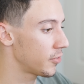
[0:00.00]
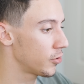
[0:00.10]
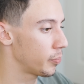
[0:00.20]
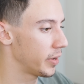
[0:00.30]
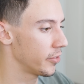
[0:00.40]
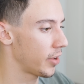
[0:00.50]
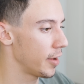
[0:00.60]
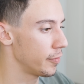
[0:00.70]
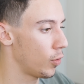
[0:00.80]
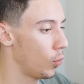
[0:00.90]
That's just because
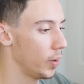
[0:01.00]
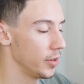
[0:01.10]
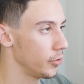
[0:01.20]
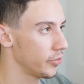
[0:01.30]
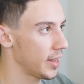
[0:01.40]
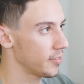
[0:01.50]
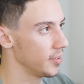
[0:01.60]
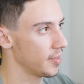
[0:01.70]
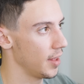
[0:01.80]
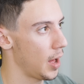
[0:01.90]
I've always used that
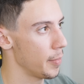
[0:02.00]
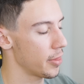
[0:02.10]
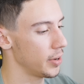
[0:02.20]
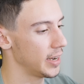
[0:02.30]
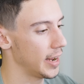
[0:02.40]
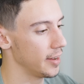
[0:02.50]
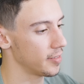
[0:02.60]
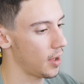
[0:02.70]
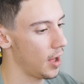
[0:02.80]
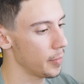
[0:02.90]
since the Arma 3
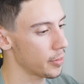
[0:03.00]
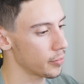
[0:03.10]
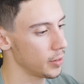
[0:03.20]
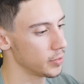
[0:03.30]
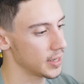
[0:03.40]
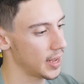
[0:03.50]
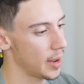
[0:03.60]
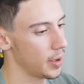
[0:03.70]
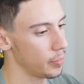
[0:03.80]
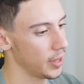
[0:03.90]
days. Arma 3 was the
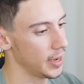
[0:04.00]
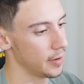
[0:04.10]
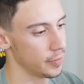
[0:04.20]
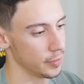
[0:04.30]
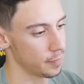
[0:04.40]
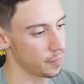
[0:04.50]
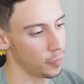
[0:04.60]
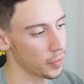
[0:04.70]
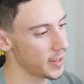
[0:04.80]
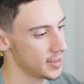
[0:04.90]
game I played for
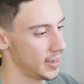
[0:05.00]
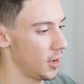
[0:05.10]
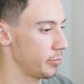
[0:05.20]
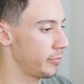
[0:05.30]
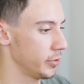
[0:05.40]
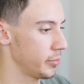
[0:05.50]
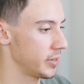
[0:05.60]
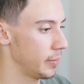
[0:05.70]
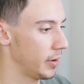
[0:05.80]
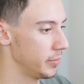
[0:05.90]
4,000 hours before
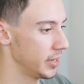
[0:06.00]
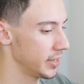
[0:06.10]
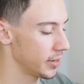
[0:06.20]
switching to PUBG.